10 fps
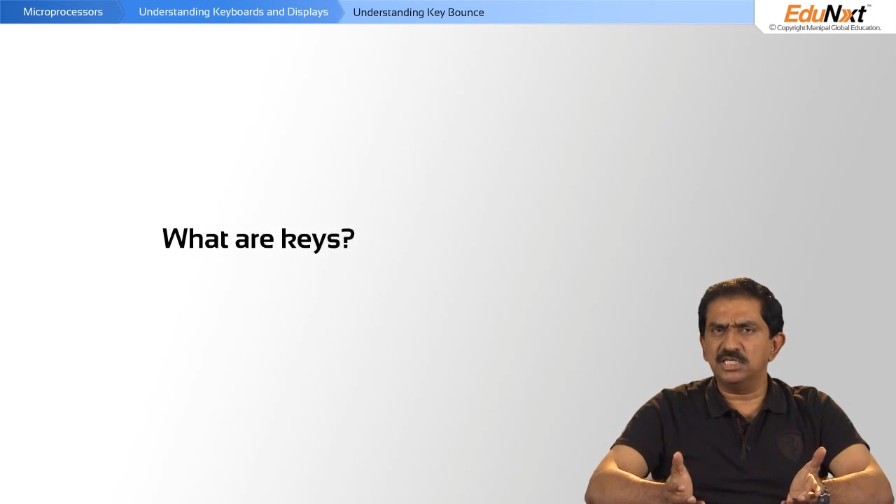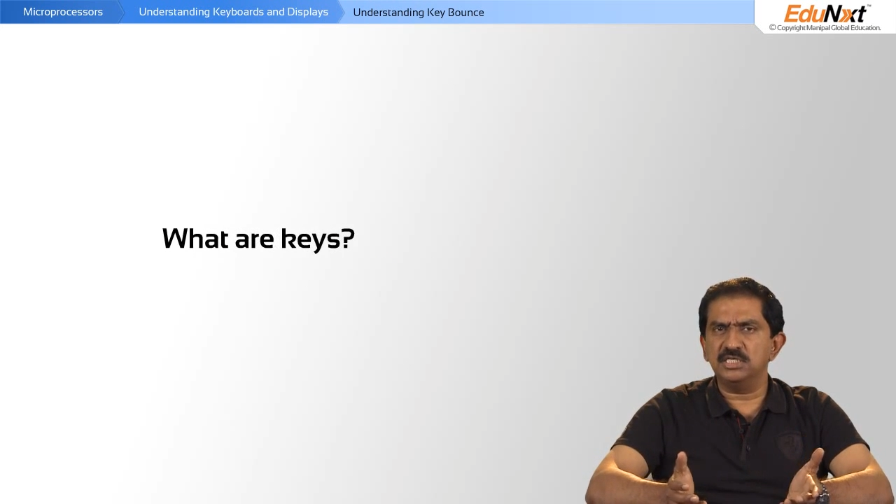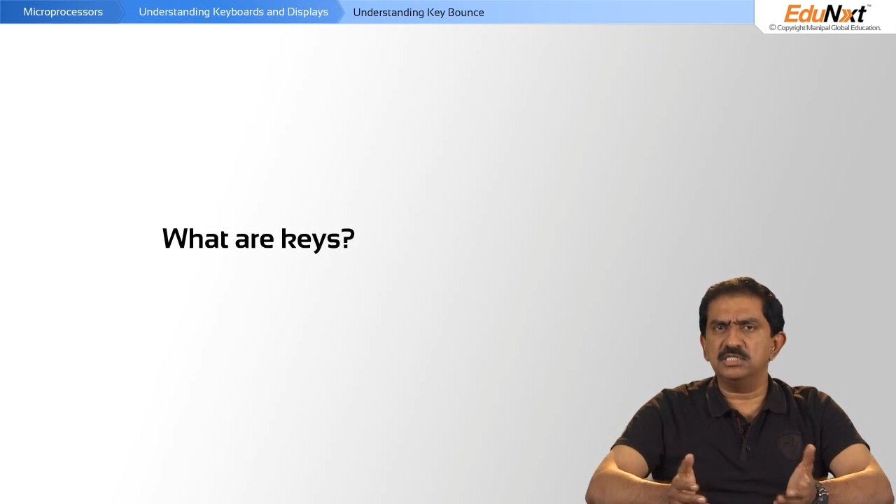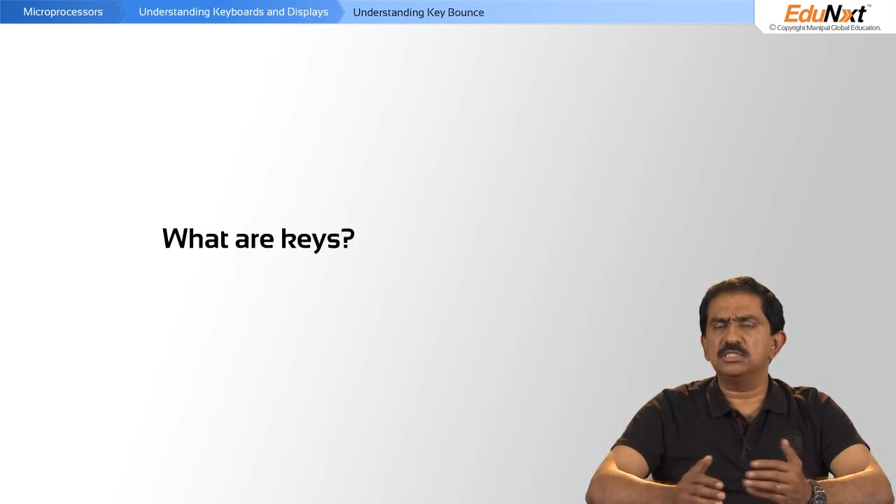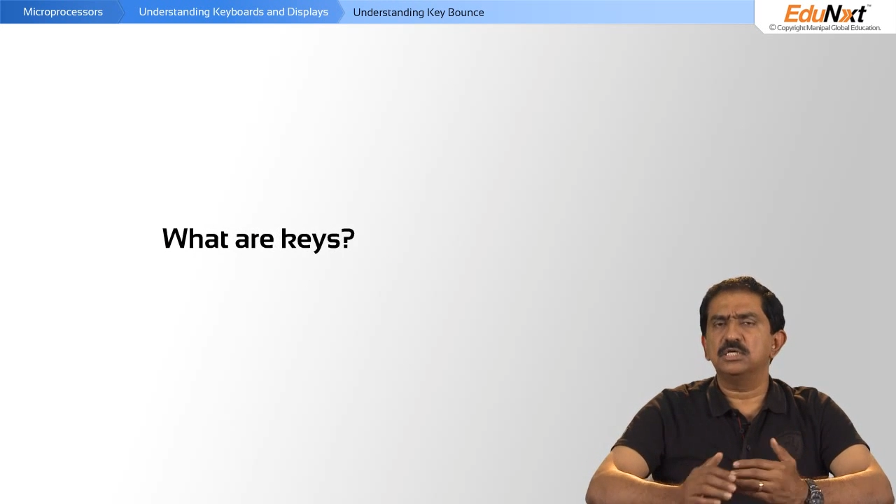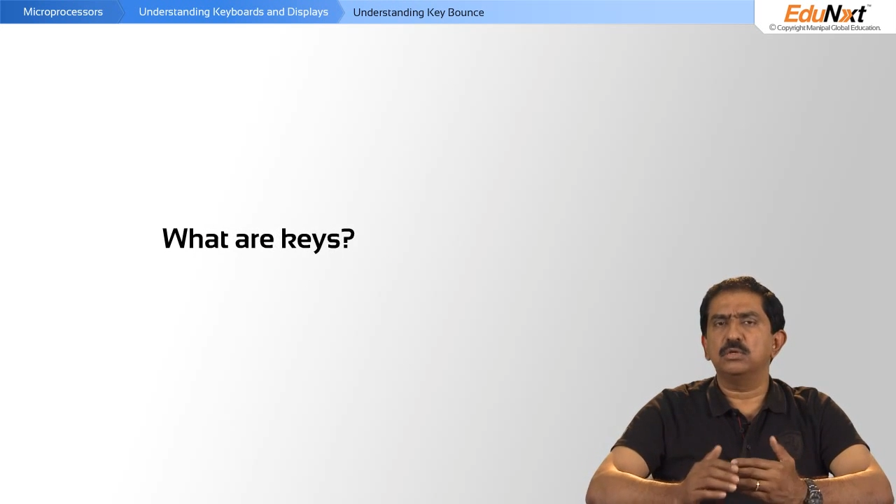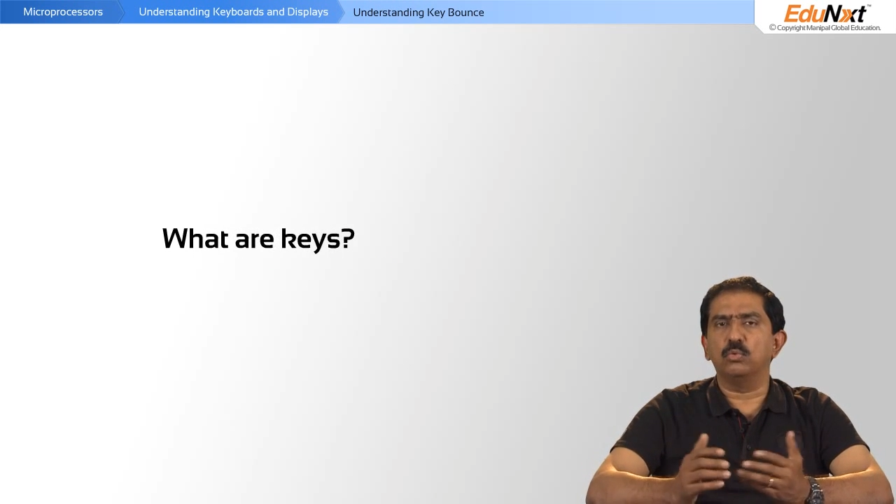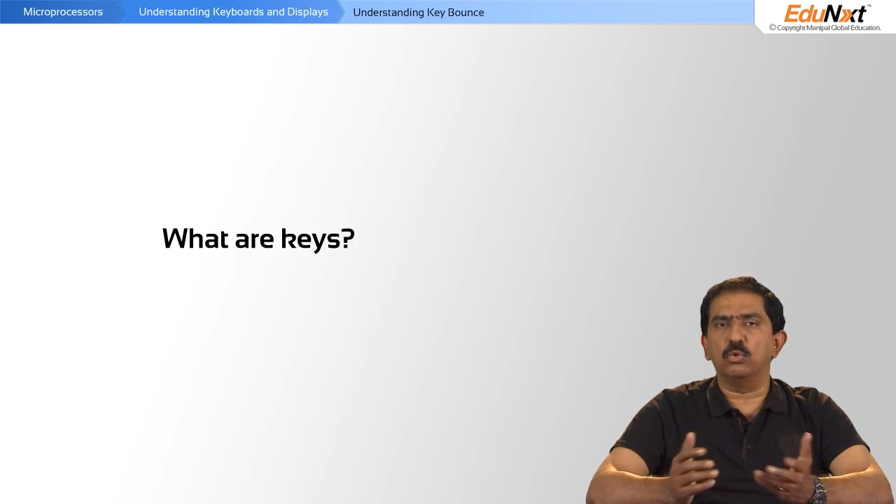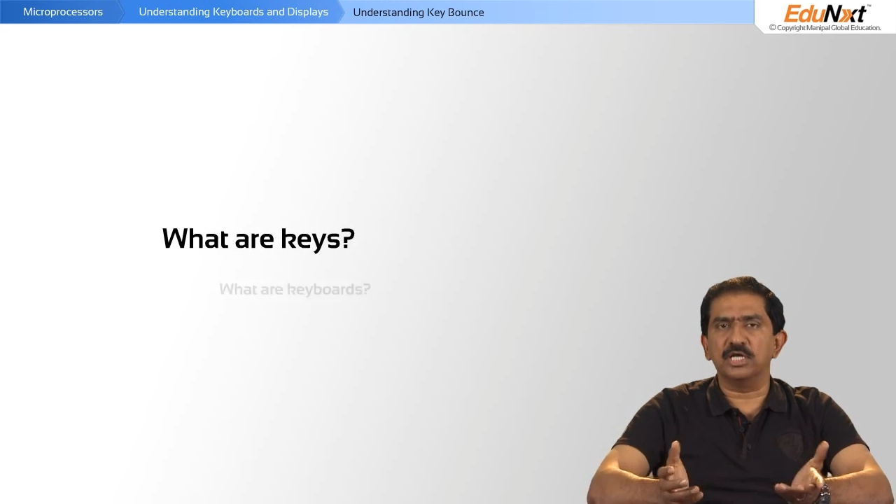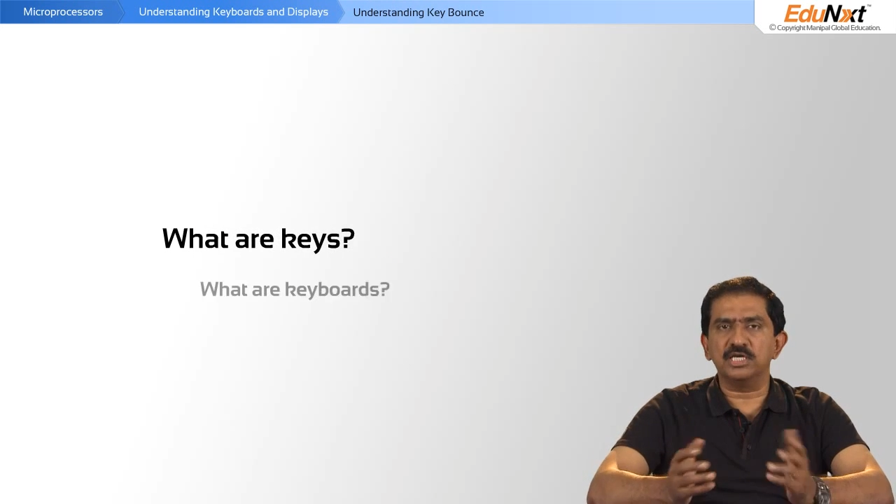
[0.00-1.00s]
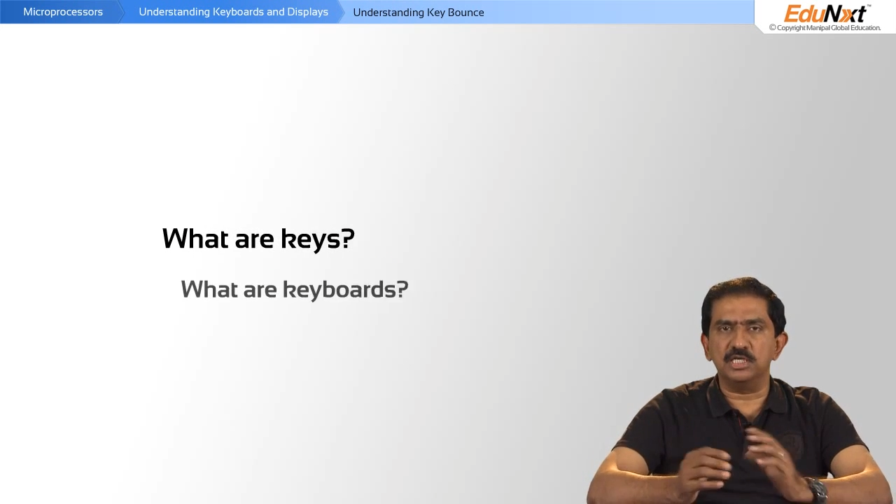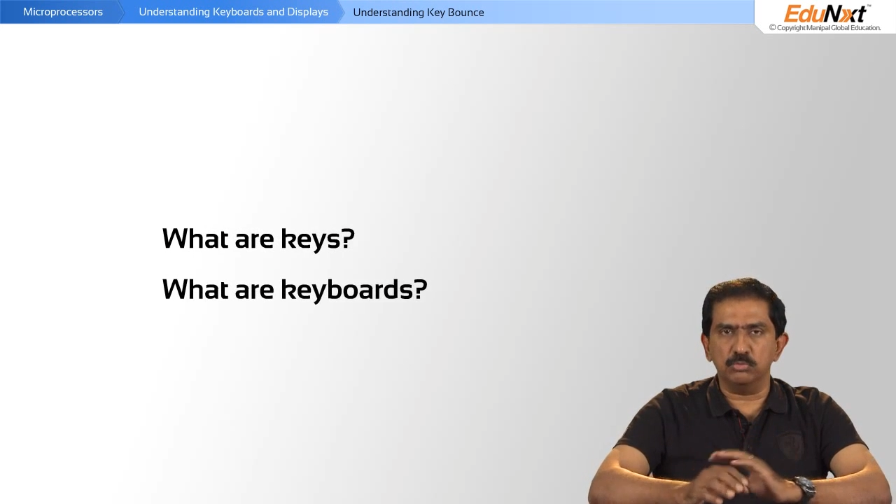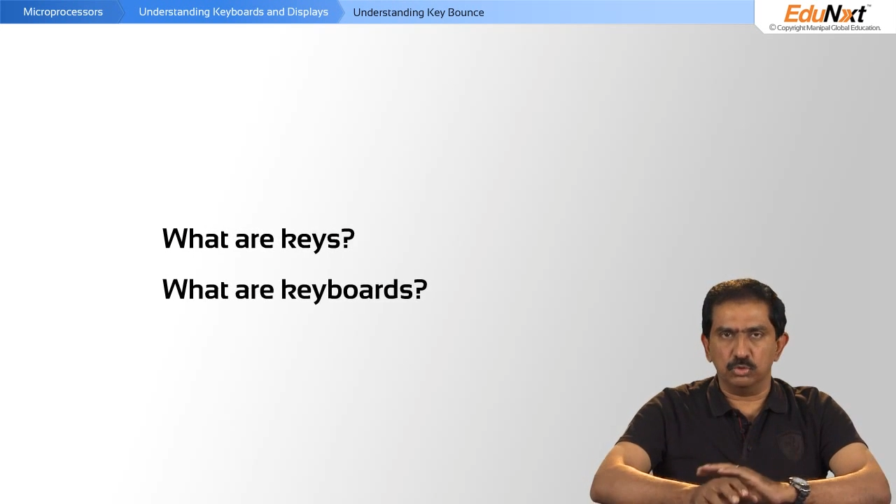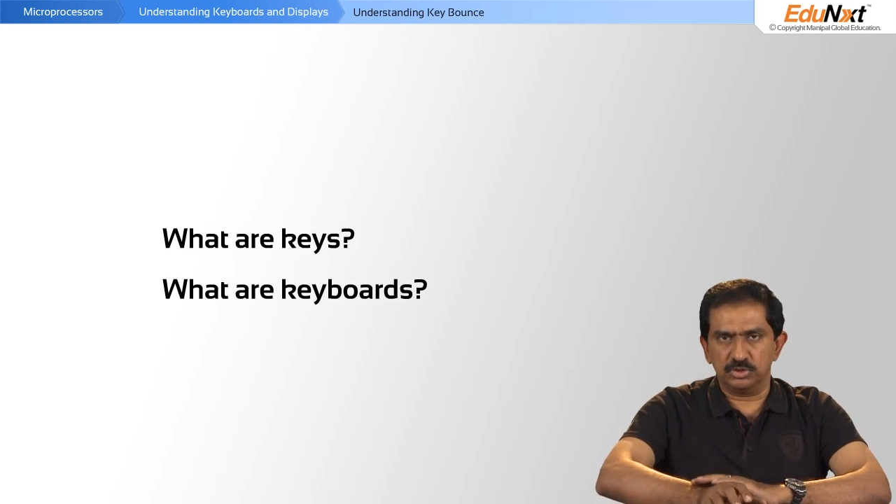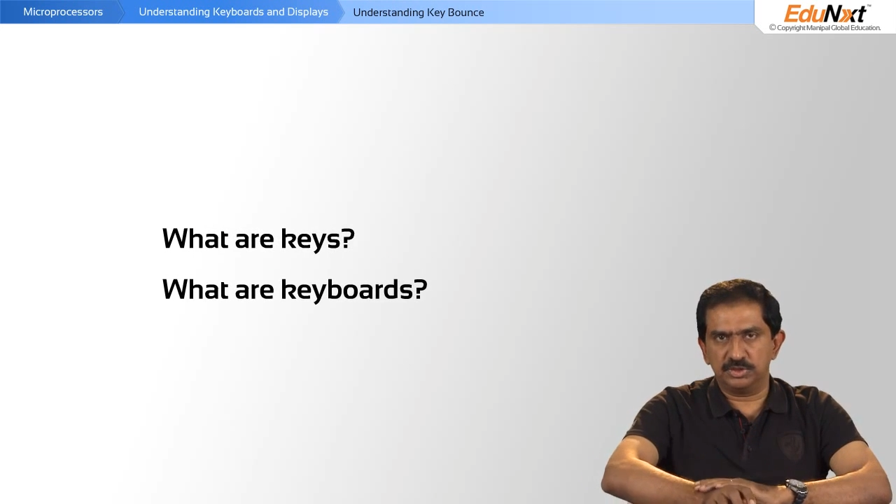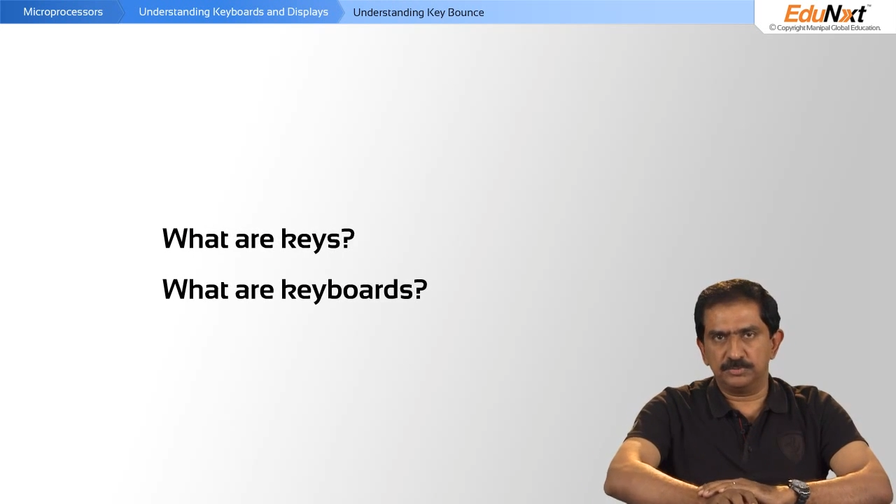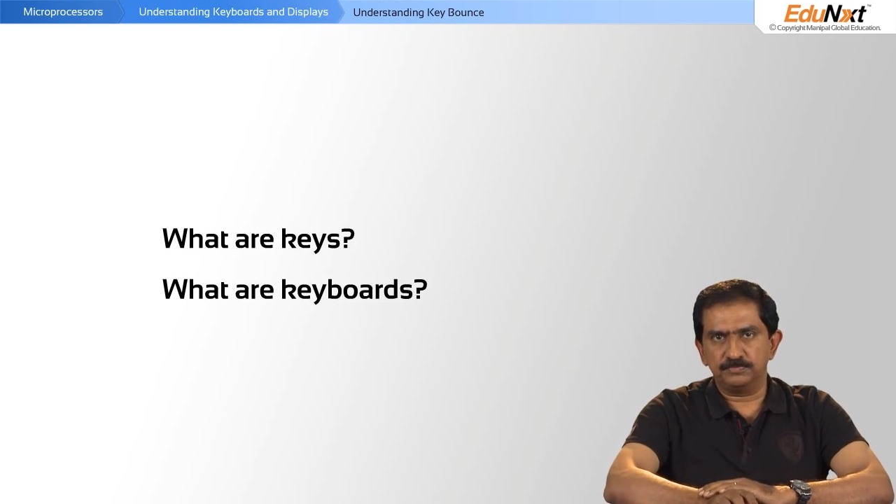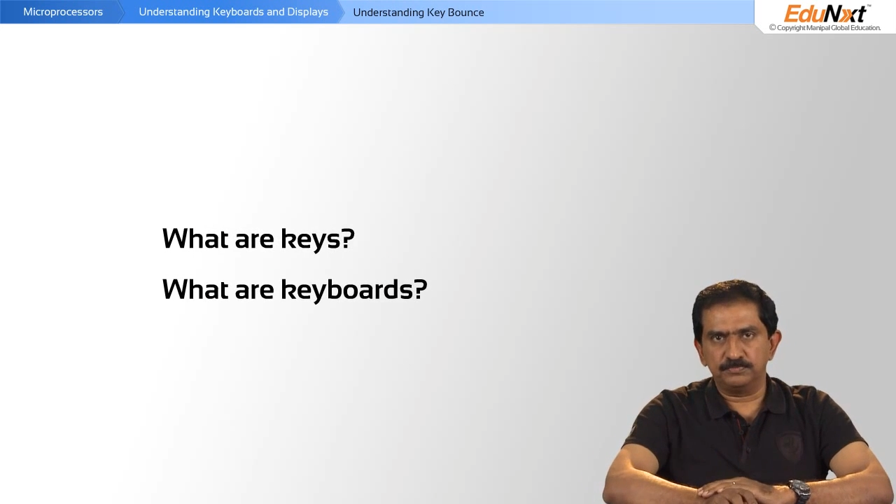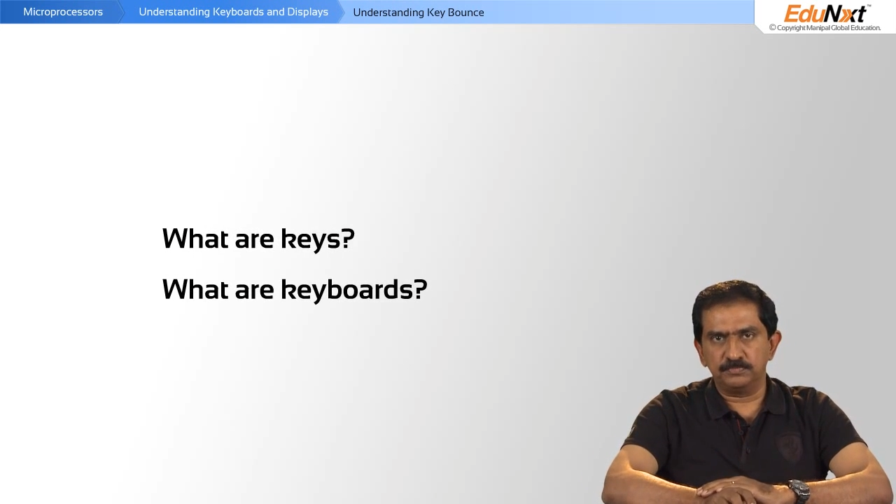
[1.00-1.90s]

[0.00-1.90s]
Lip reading: keys? What are keyboards?